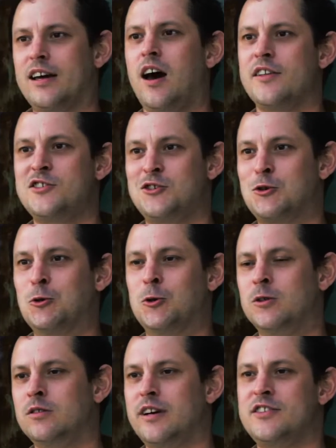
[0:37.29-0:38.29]
oh, this is
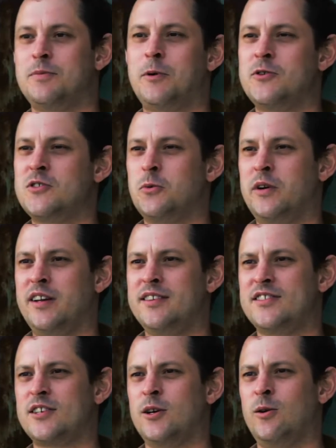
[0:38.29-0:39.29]
cool, as opposed to
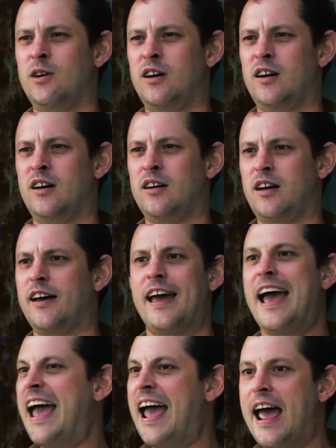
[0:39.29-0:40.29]
winning,
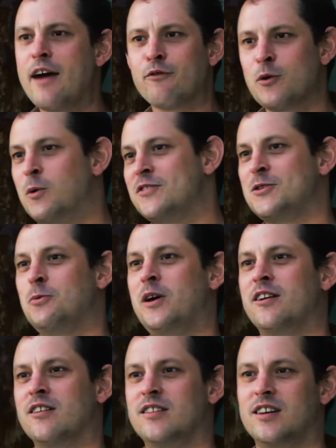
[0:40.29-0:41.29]
so everyone's a
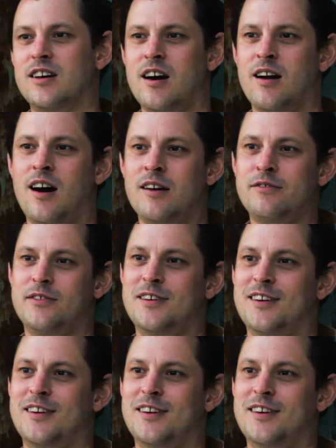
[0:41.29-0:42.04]
winner in the Gut-Off.